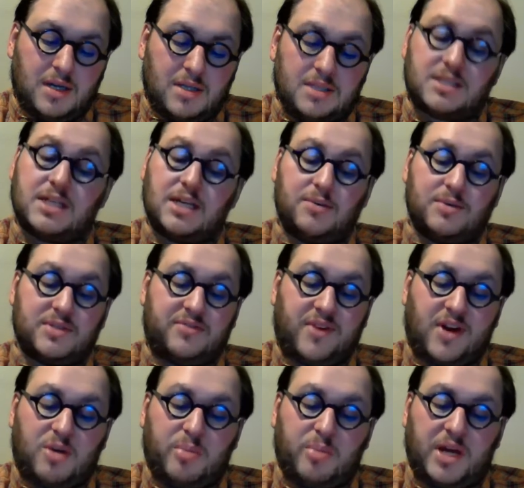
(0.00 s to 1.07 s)
The sea was a
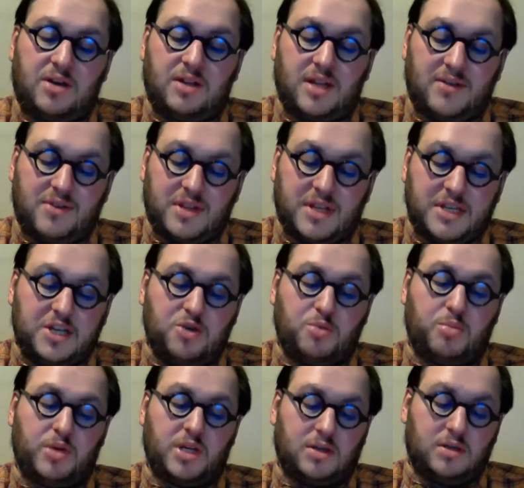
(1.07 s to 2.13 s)
far better lover than you,
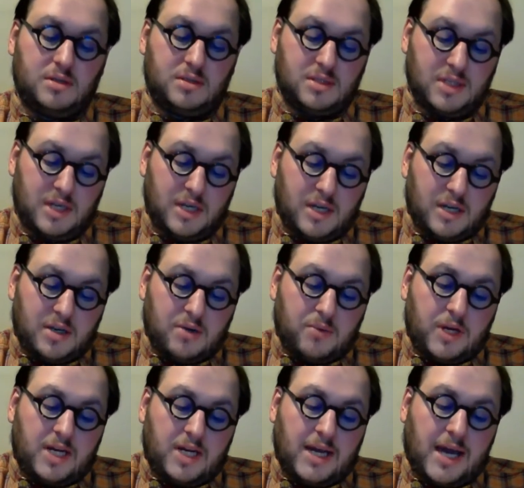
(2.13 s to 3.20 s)
Bill.
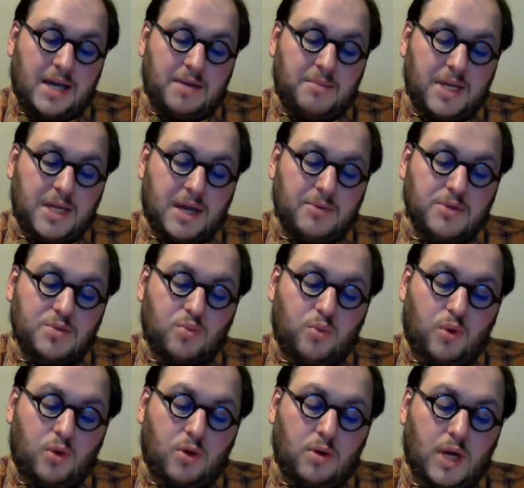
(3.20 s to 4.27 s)
When it had me, I was
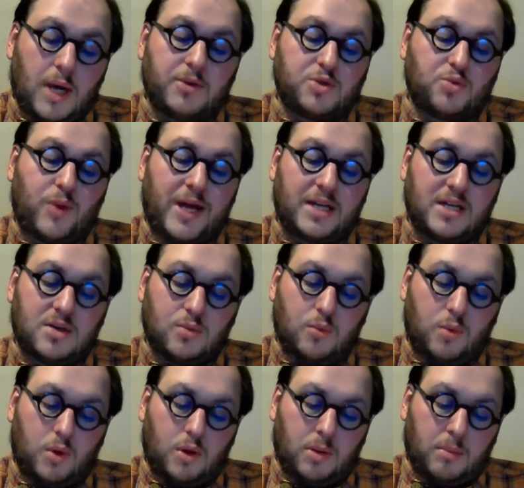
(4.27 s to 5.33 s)
wet and
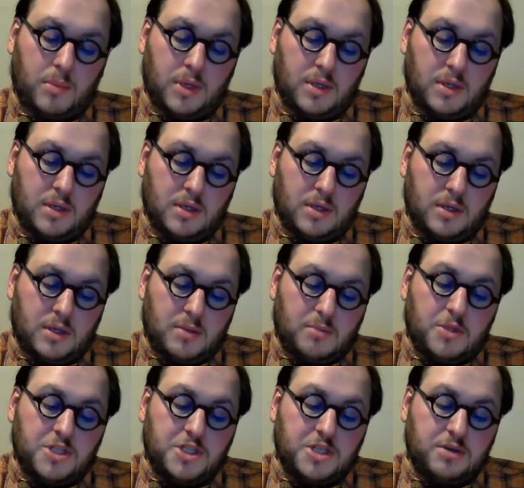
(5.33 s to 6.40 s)
warm.
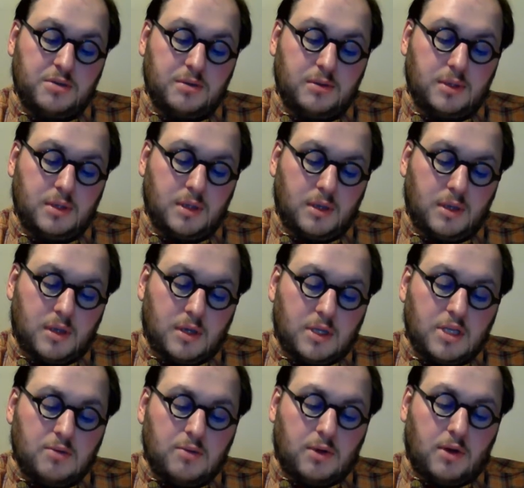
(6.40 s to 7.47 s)
But you
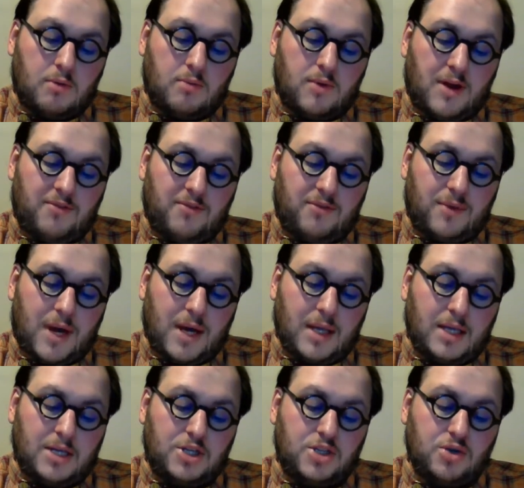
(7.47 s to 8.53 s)
were a rough,
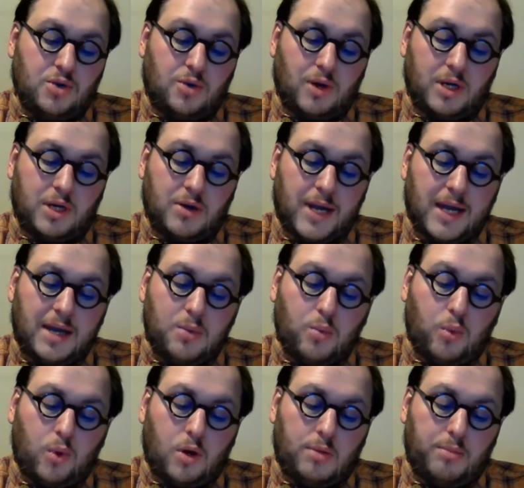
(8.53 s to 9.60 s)
rocky shore, your
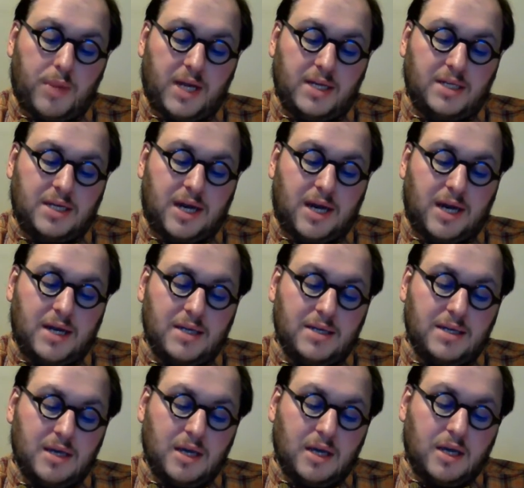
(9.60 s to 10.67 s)
head worn by
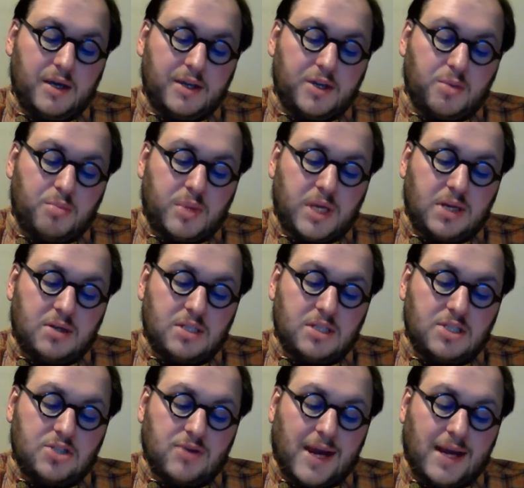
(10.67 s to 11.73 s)
tide, your beard
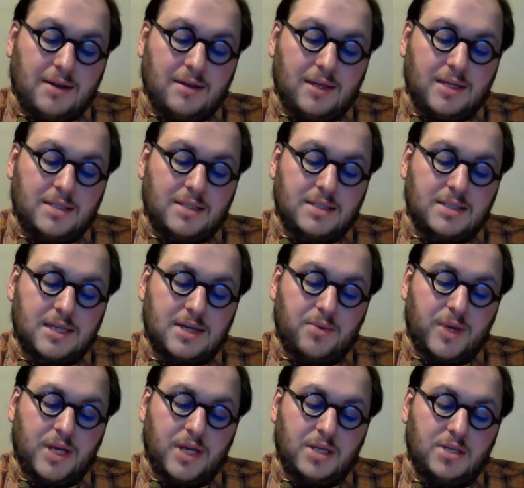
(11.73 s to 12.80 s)
straggly as
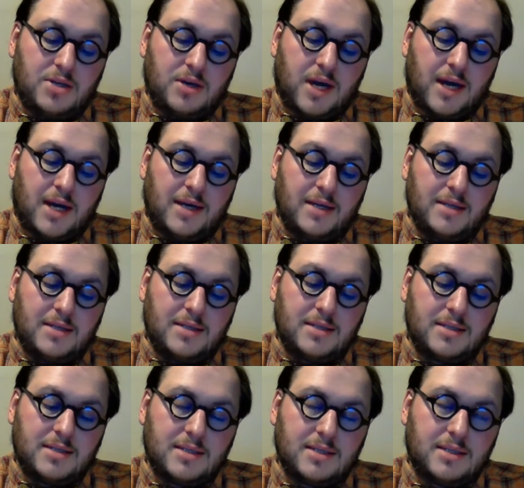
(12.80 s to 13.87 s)
seaweed, your
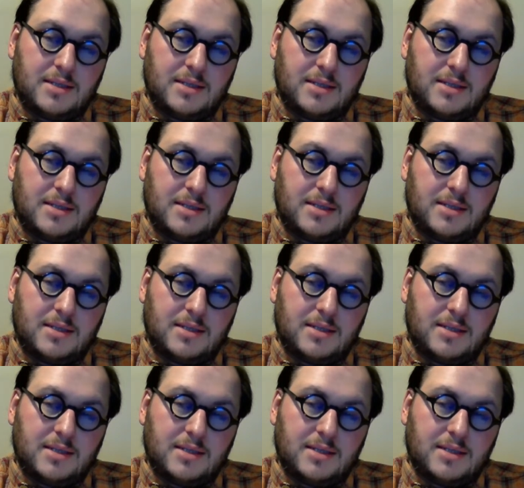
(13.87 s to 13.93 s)
eyes..."